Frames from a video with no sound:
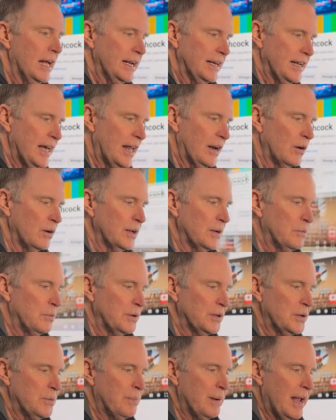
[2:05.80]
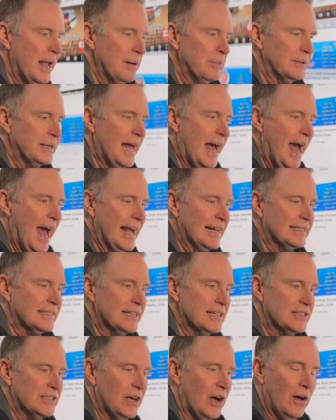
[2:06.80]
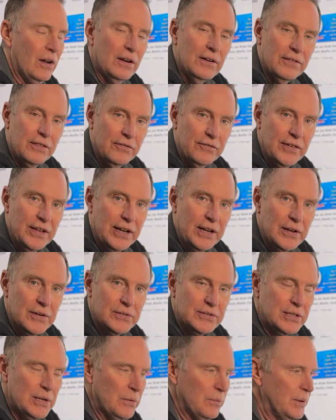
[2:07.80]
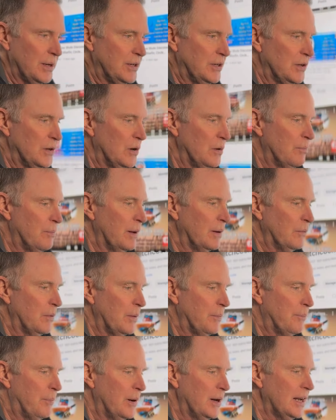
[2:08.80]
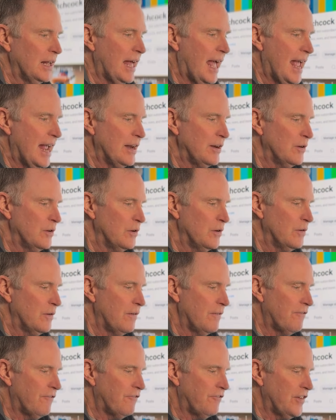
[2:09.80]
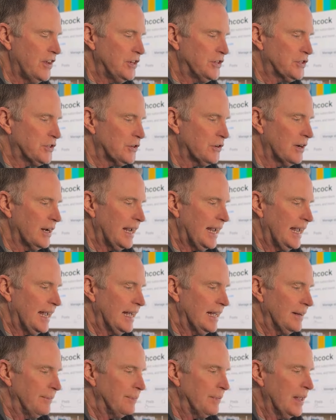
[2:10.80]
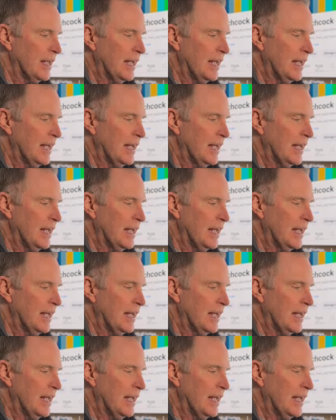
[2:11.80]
Not only will you be able to access all of the videos that we do, but we put a new feature in.